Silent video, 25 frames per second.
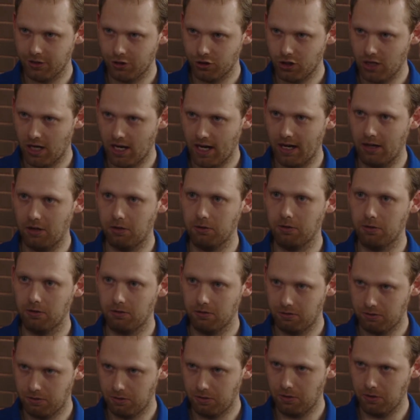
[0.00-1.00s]
Child,
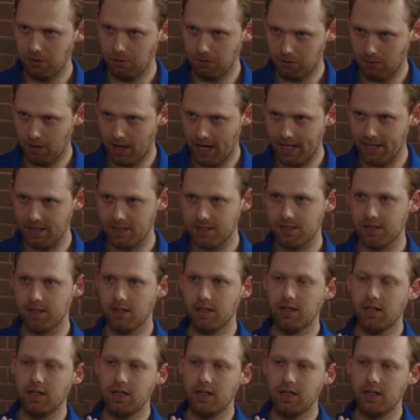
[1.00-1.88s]
full rights.